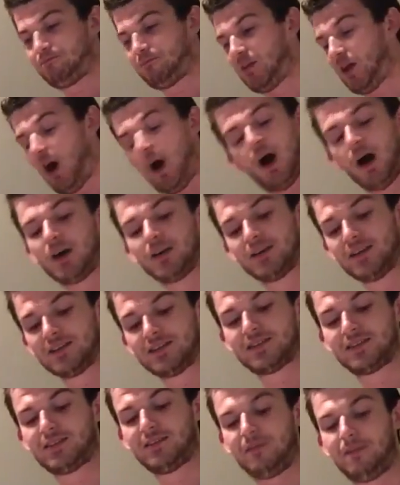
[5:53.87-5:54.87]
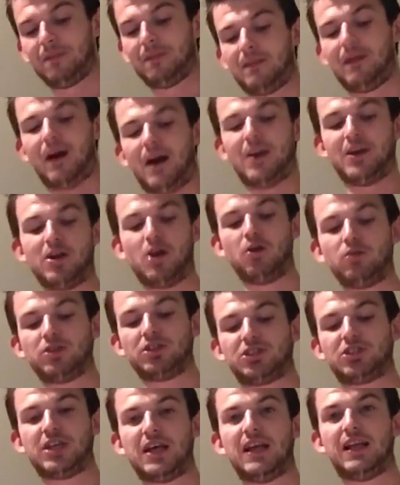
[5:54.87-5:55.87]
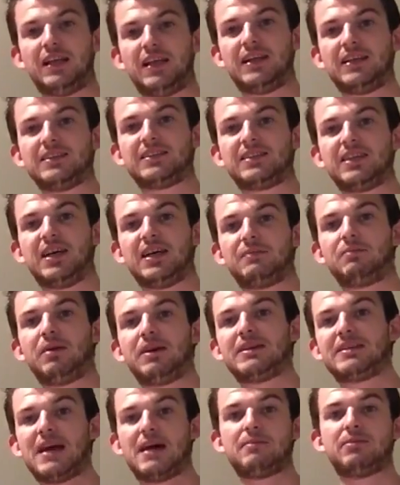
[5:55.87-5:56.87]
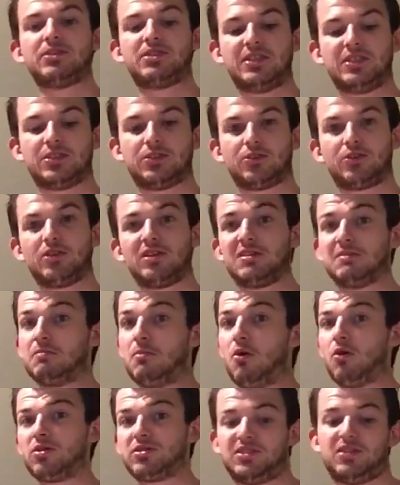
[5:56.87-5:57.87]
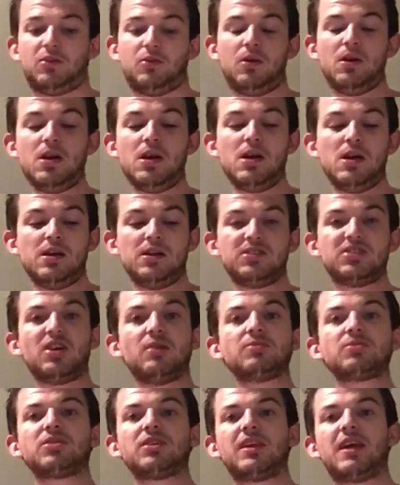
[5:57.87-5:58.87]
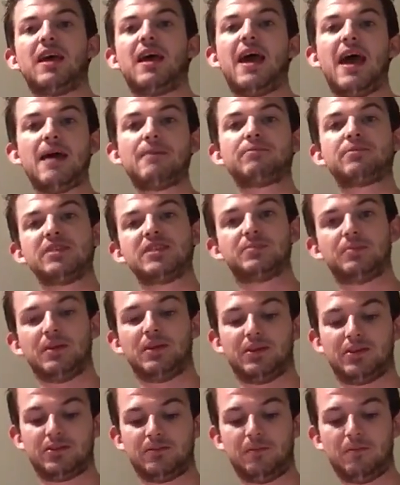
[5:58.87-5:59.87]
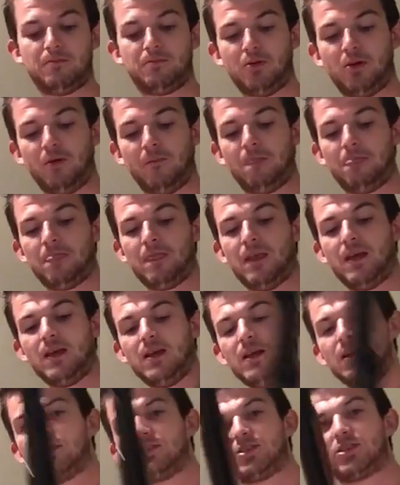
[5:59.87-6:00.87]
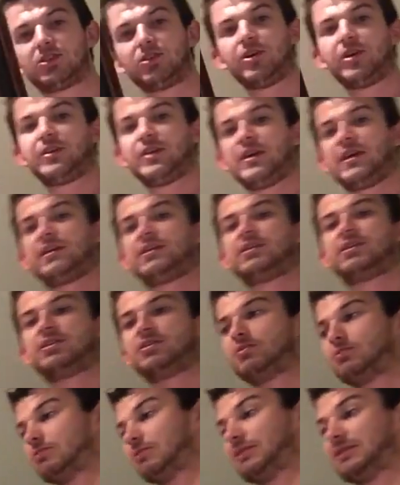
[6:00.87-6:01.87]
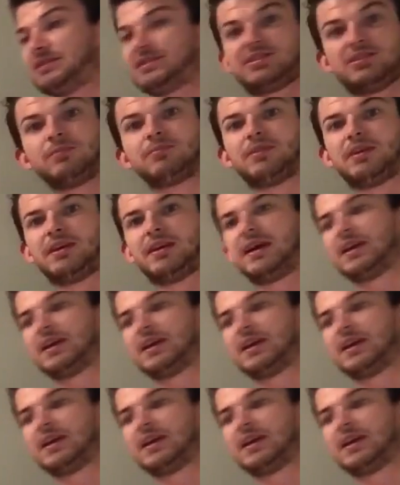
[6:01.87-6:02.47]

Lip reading: cock of this, I know the shell inside might damage the internals more so. So I'm just gonna empty spin it. But to show you that I can do something